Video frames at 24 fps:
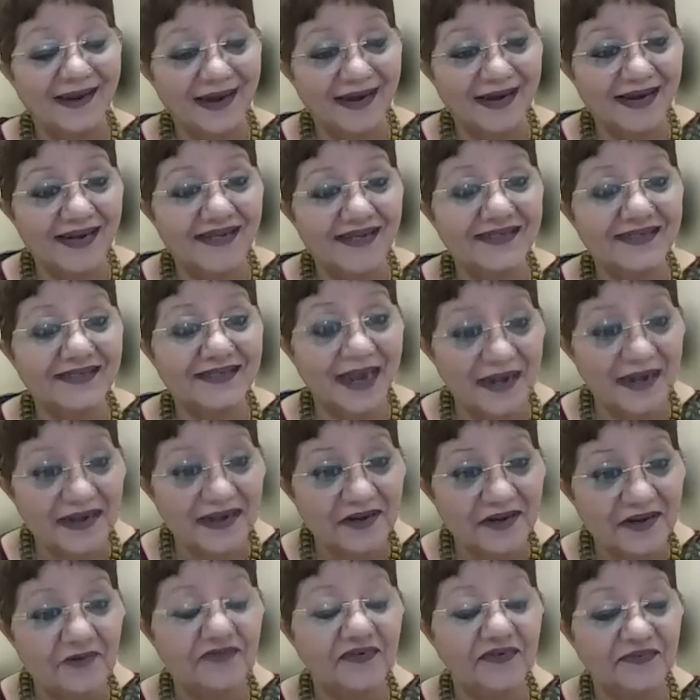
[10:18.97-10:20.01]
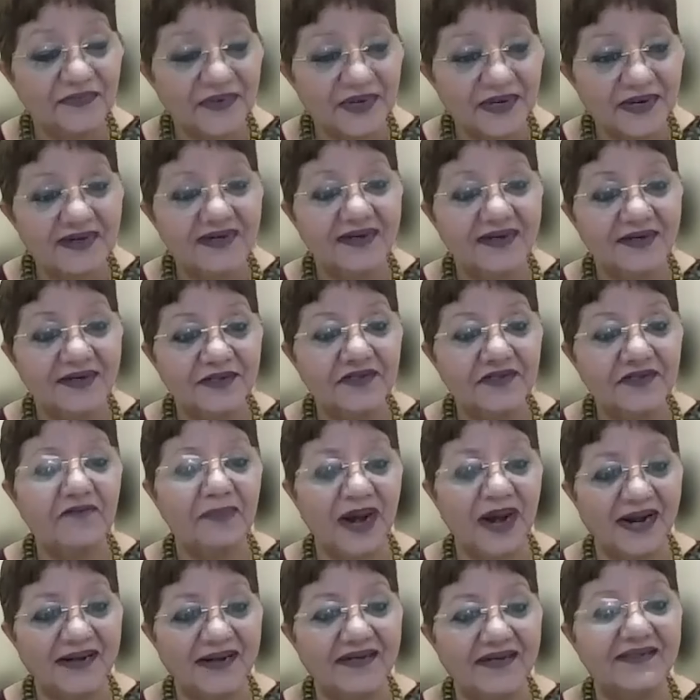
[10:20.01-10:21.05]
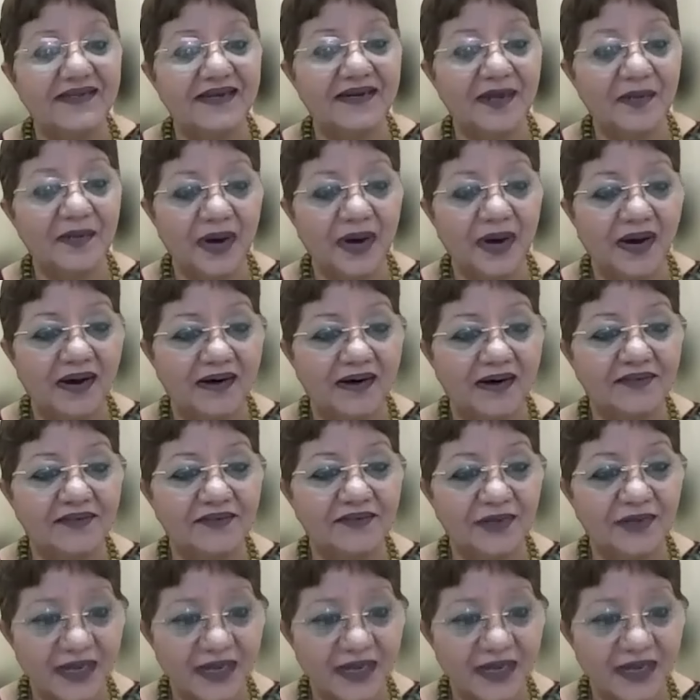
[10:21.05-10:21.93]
and at least 10 to 15 years of practice at the bar.